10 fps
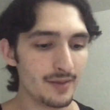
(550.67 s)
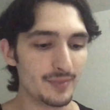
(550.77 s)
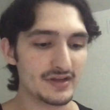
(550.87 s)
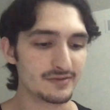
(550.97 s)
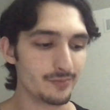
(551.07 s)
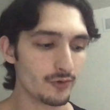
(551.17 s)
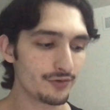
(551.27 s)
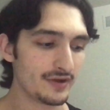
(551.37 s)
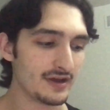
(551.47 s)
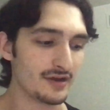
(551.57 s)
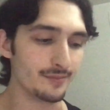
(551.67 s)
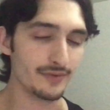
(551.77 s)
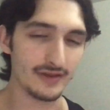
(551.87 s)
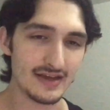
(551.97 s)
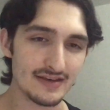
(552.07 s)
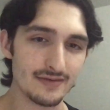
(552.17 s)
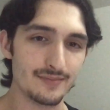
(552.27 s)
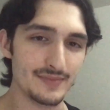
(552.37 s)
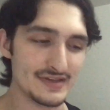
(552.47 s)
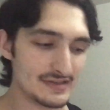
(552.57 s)
but it's bordering on blatant
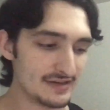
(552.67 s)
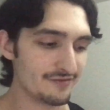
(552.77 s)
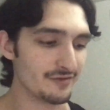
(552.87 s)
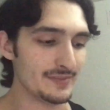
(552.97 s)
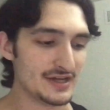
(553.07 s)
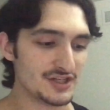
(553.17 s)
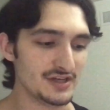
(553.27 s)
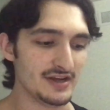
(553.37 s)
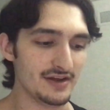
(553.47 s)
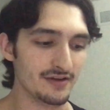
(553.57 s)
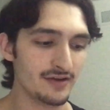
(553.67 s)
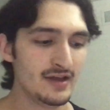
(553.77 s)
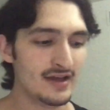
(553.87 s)
misinformation here,